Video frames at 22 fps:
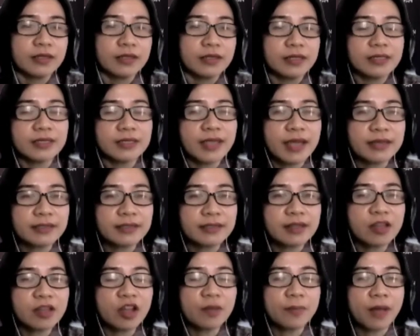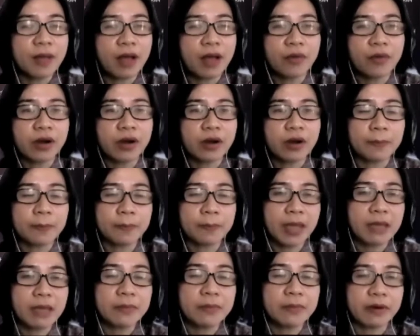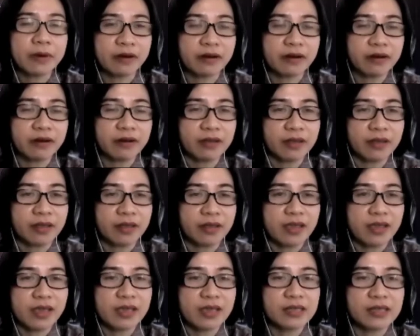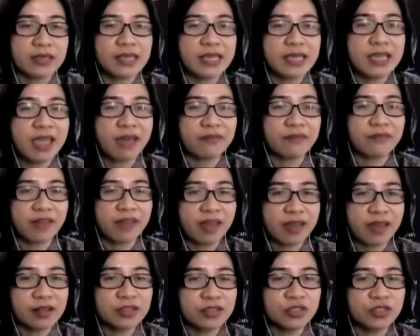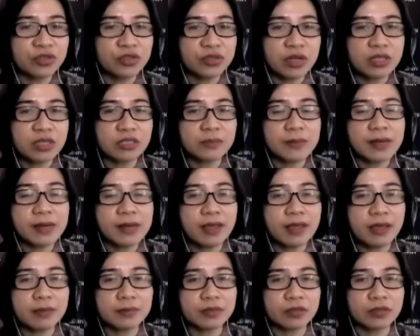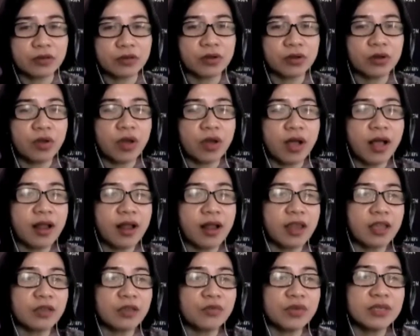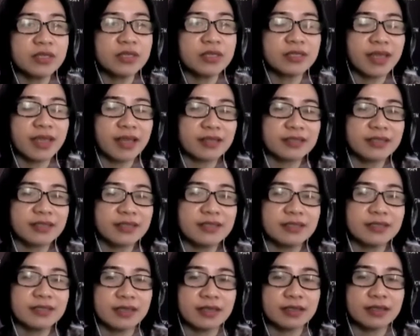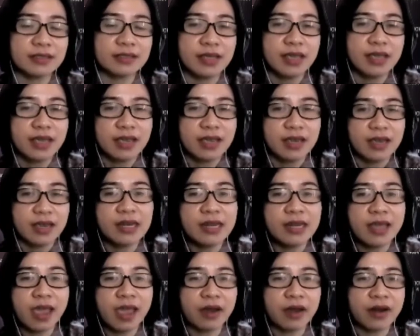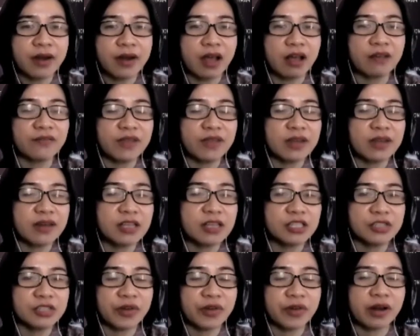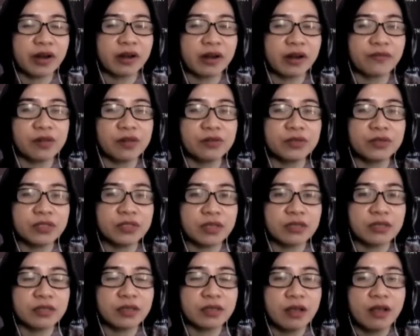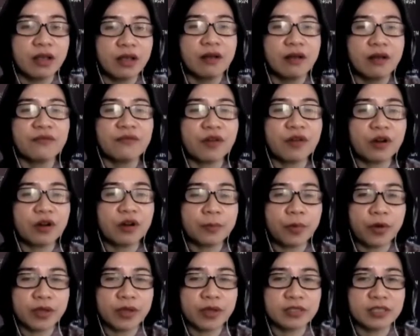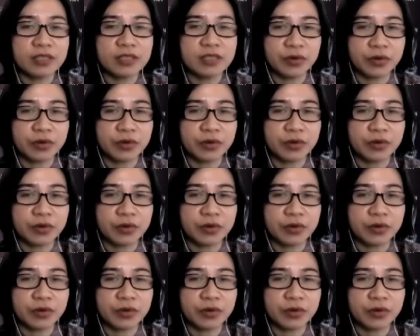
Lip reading: The title of our paper is EFL Students' Beliefs on Local Languages' Existence in the Era of Industrial Revolutions 4.0.